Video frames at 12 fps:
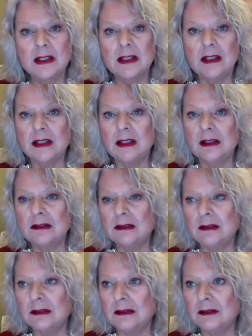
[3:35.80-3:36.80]
and
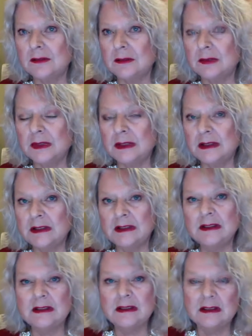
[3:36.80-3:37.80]

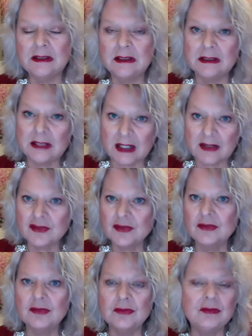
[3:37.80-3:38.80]
the
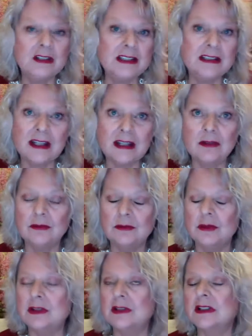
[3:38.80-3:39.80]
attention to detail
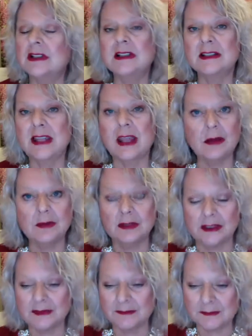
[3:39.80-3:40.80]
was astounding.